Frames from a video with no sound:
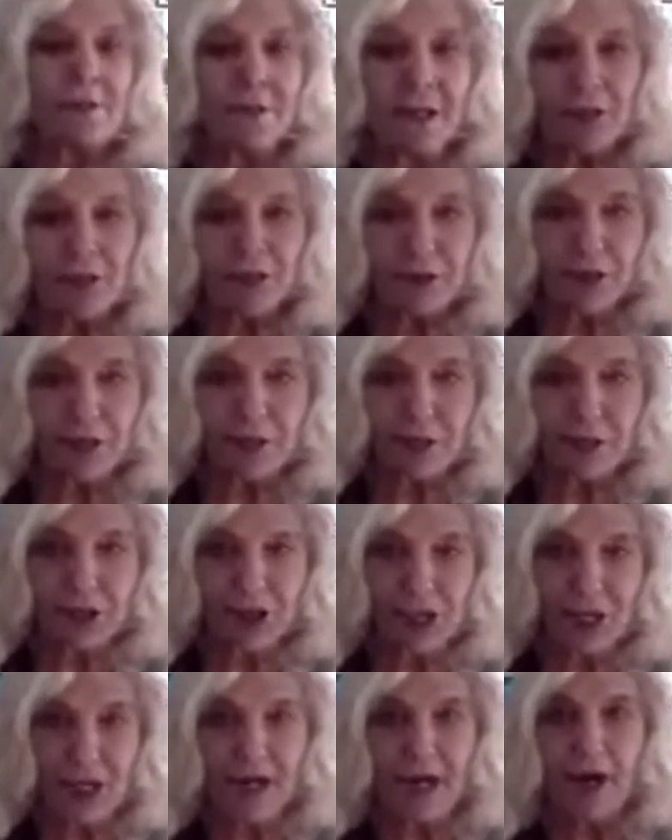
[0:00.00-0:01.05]
that you're here to
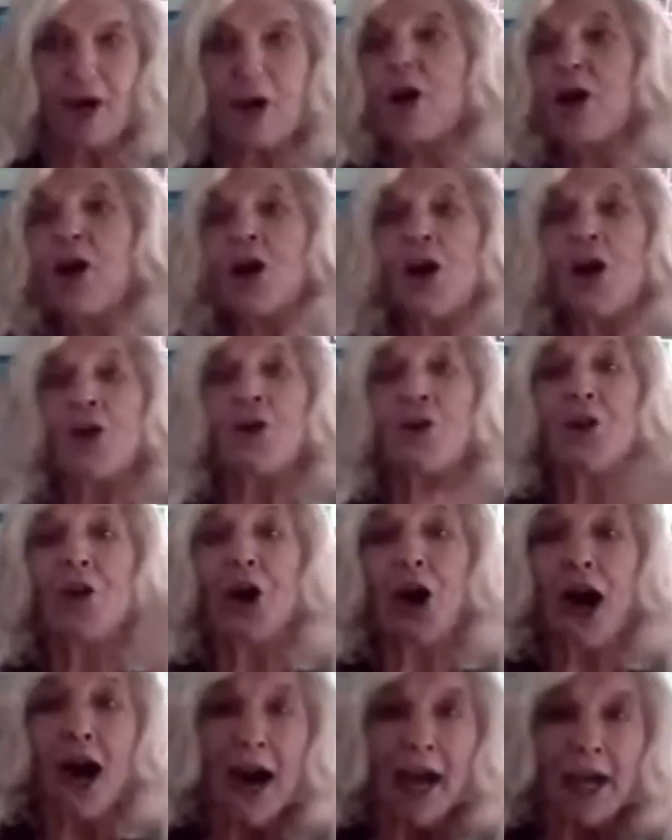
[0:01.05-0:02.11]
share, the
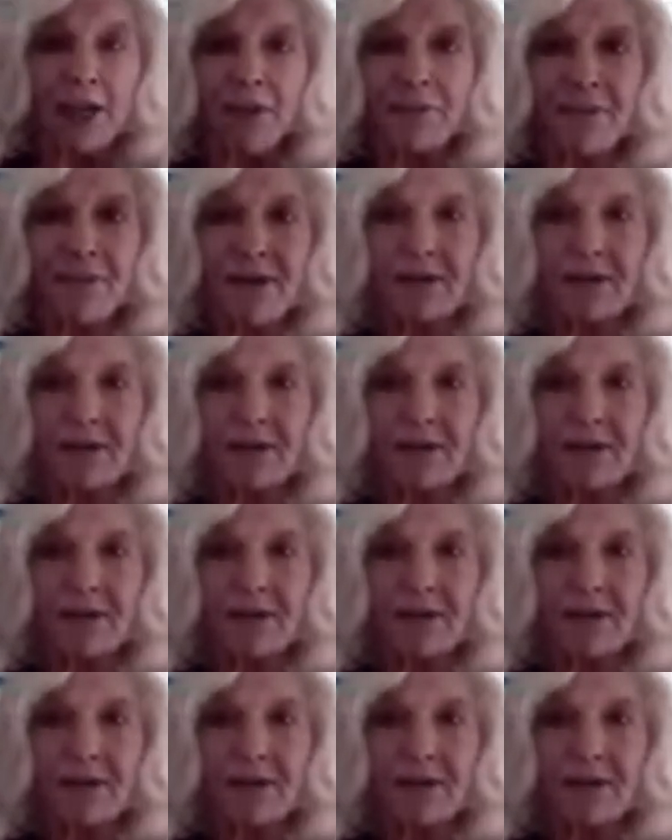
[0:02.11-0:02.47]
higher